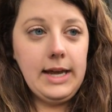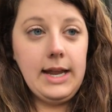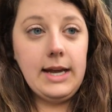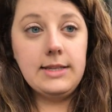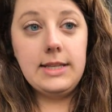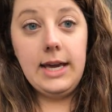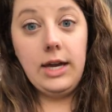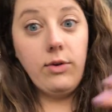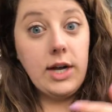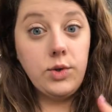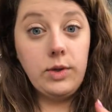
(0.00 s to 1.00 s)
And as they
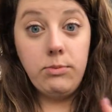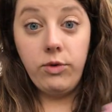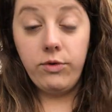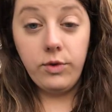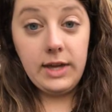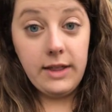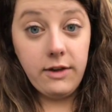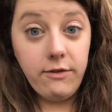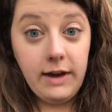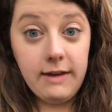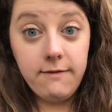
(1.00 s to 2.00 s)
gradually move through the other
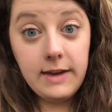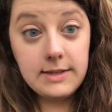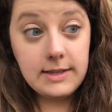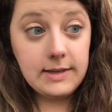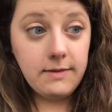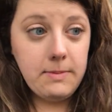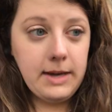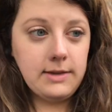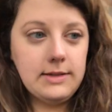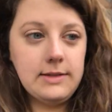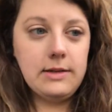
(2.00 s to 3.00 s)
5 phases of the
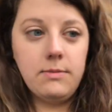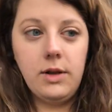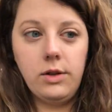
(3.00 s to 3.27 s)
PECS system,